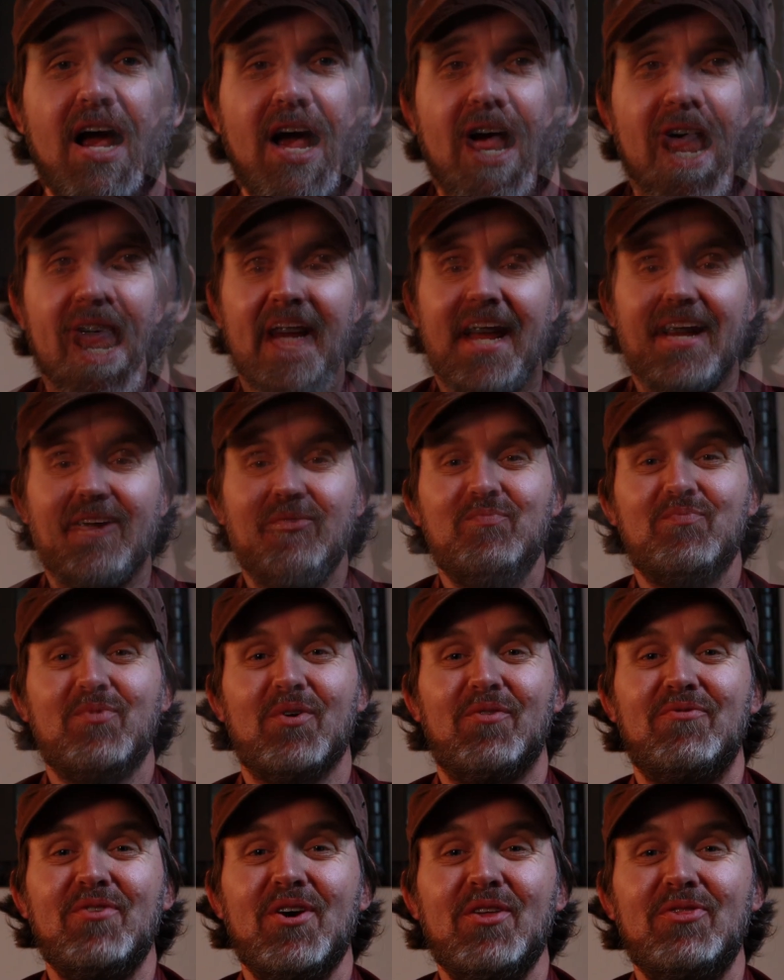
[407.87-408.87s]
Okay, and
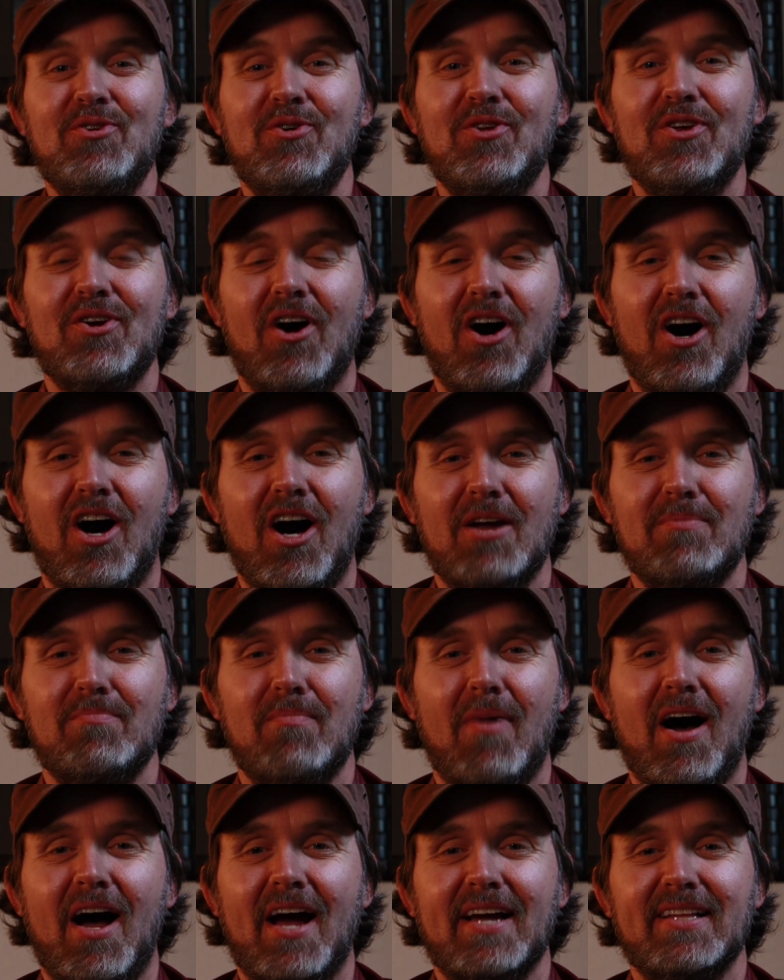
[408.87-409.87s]
the fifth unit on
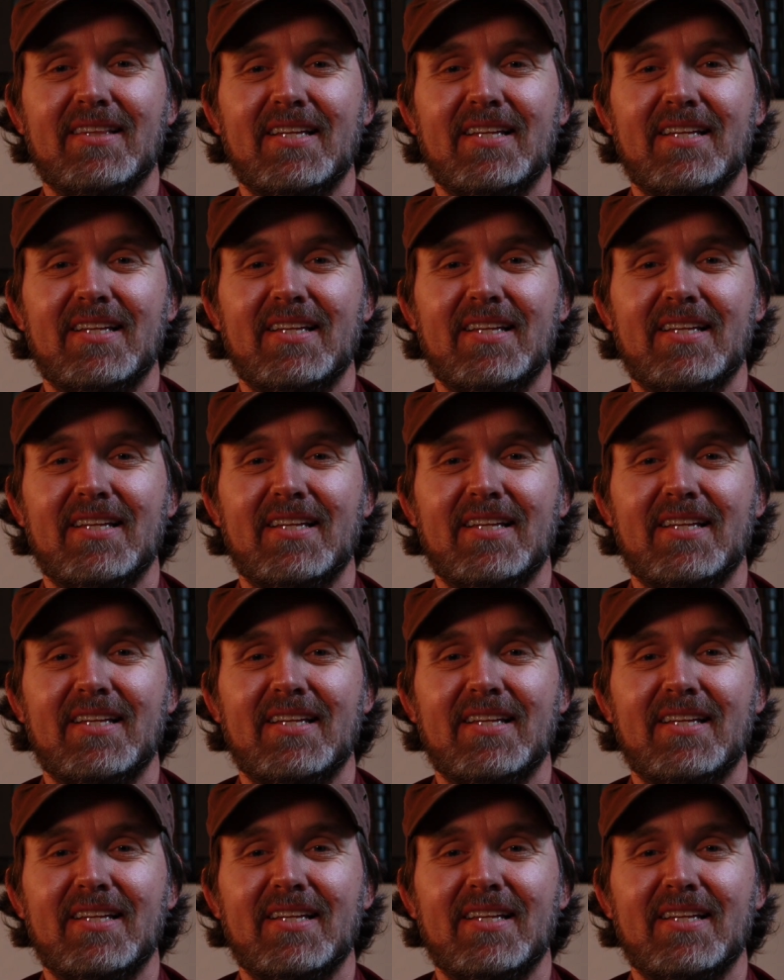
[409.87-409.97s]
my